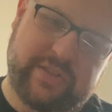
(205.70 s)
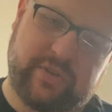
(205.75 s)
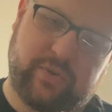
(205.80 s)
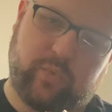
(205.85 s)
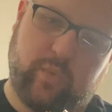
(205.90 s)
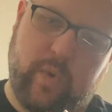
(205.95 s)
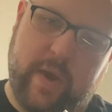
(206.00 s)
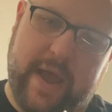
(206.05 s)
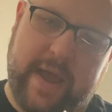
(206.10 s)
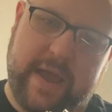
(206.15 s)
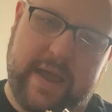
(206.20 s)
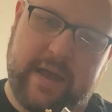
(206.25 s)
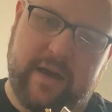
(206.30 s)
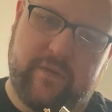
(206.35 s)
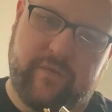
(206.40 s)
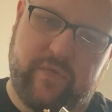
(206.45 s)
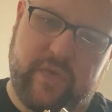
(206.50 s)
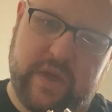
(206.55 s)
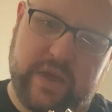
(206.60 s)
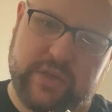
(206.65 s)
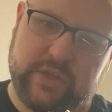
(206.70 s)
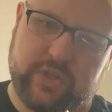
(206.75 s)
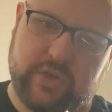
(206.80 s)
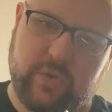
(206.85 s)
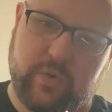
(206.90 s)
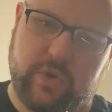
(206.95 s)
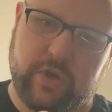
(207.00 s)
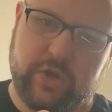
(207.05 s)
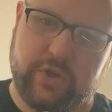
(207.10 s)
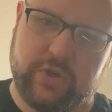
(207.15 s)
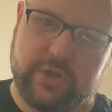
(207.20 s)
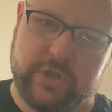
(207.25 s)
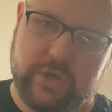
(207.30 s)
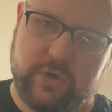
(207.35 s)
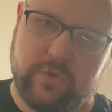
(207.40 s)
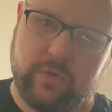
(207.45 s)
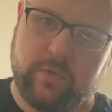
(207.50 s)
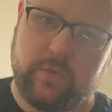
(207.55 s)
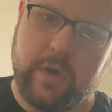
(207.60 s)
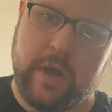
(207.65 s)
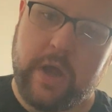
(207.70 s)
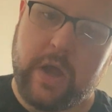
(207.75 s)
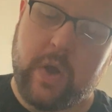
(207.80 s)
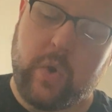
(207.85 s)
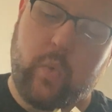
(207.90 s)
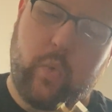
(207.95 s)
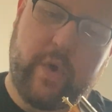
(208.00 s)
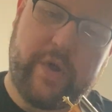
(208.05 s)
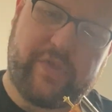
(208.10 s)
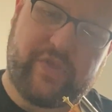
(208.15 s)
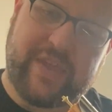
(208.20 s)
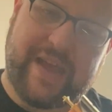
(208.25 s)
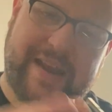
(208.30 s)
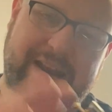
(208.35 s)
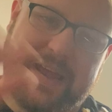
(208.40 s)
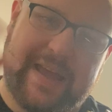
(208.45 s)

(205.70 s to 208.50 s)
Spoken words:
array of things you can do with that